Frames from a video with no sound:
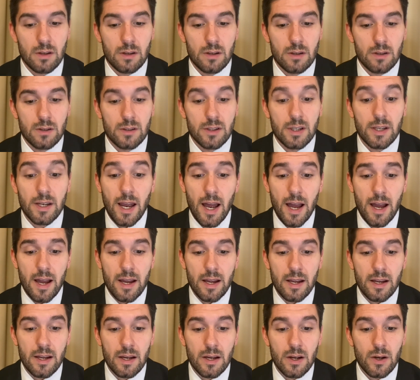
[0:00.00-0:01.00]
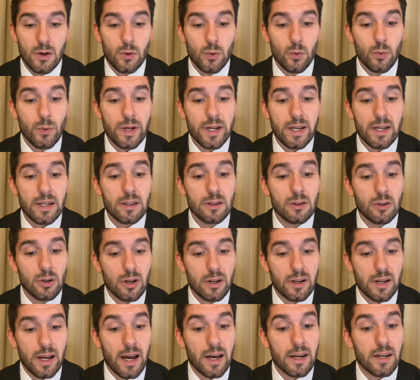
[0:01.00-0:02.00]
Today, we can look
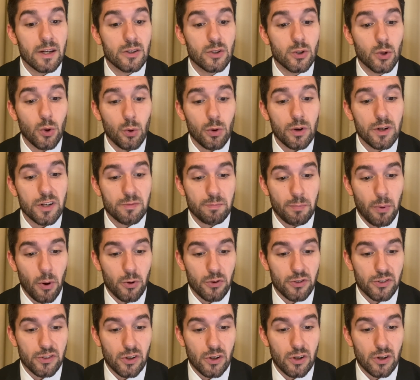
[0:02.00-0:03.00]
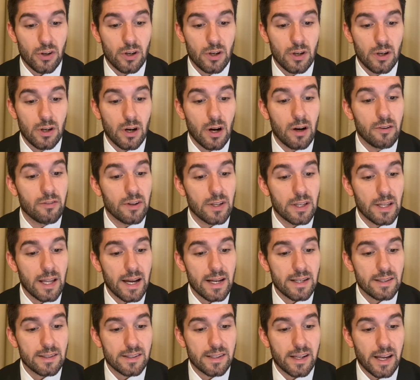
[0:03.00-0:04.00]
at a tourist poster of a
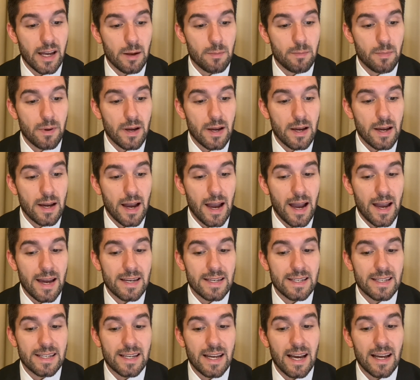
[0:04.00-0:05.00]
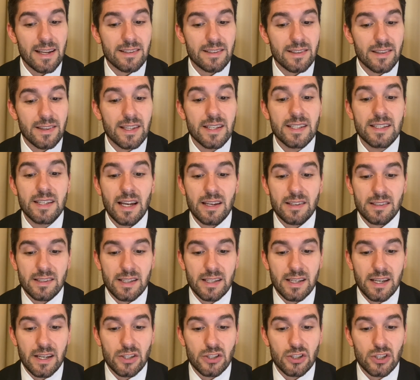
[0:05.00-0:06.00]
landscape and guess the
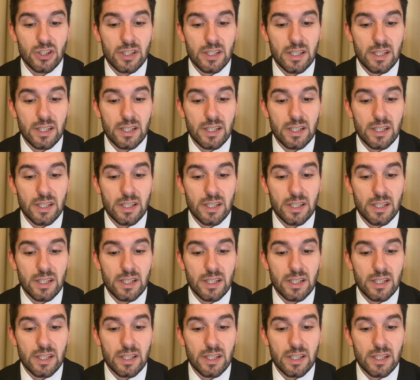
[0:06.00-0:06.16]
destination